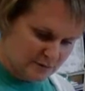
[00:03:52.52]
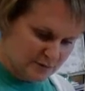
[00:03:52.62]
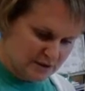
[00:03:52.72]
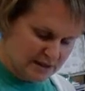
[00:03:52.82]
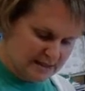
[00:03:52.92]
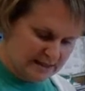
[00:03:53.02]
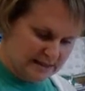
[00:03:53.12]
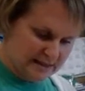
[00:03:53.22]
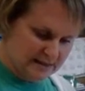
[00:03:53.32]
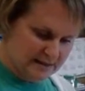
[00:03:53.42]
Oh
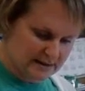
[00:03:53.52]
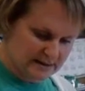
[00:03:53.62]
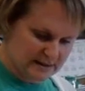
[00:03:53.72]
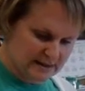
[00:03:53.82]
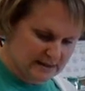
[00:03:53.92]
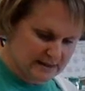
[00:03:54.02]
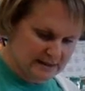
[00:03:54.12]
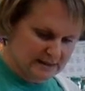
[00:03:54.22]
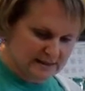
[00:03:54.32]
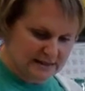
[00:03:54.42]
goodness.
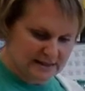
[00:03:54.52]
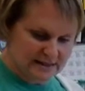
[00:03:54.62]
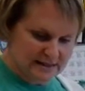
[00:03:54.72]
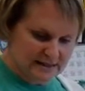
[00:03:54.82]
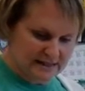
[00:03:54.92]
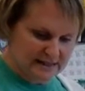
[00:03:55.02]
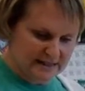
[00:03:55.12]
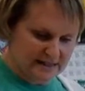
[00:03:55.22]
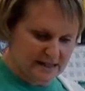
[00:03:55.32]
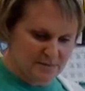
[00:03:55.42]
I think it's
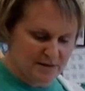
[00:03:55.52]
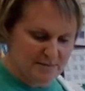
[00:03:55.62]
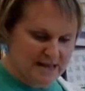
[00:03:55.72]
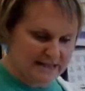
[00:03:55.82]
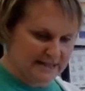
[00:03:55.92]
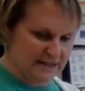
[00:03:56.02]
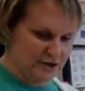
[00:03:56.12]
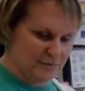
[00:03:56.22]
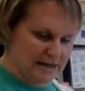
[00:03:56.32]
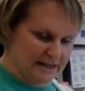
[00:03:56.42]
gonna be messy.
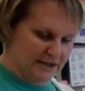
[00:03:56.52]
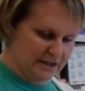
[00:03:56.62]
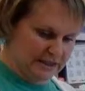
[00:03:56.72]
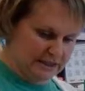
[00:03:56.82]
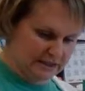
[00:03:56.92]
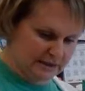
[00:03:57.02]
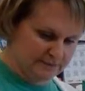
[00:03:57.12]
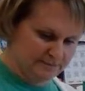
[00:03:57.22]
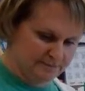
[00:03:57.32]
Oh my goodness.